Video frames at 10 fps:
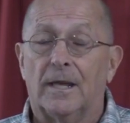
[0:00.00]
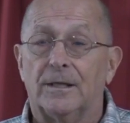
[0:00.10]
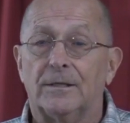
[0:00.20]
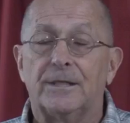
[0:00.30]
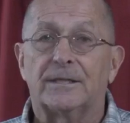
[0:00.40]

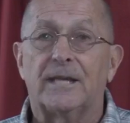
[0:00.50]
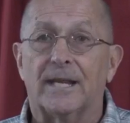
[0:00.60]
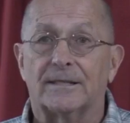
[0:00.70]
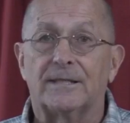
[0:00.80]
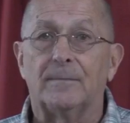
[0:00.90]
You just
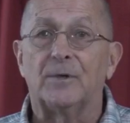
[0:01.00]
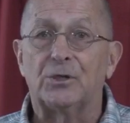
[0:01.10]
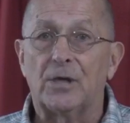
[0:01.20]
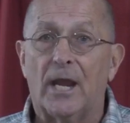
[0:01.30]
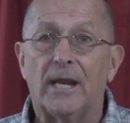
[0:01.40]
can't seem to
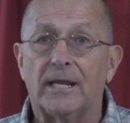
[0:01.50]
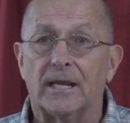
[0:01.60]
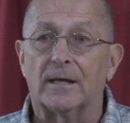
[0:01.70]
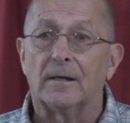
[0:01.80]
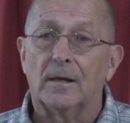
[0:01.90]
shake it.